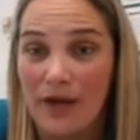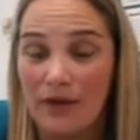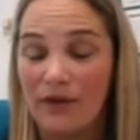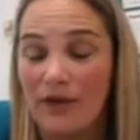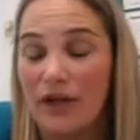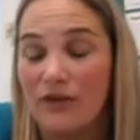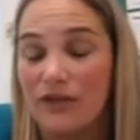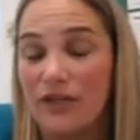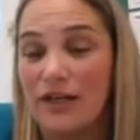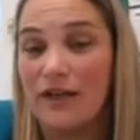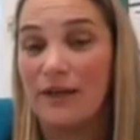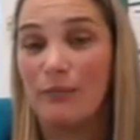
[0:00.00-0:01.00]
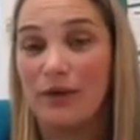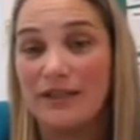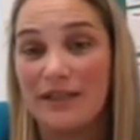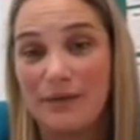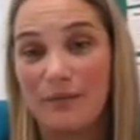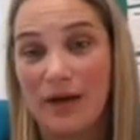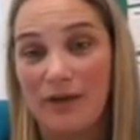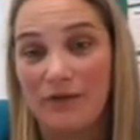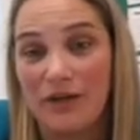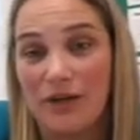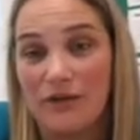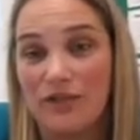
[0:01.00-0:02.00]
having coaching and then my team are
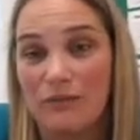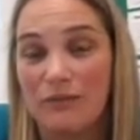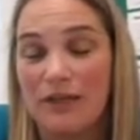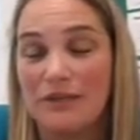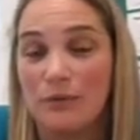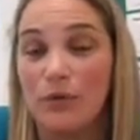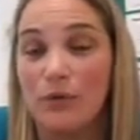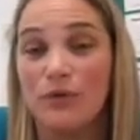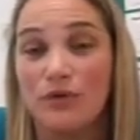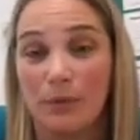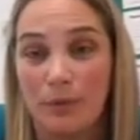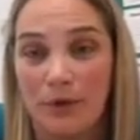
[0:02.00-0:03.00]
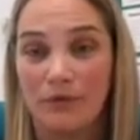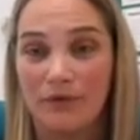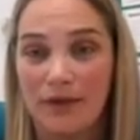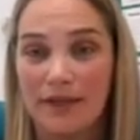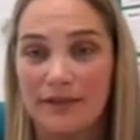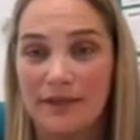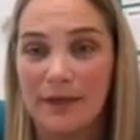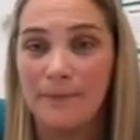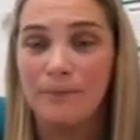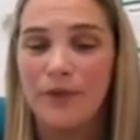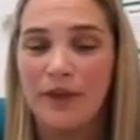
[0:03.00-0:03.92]
having coaching means we're all stopping and reflecting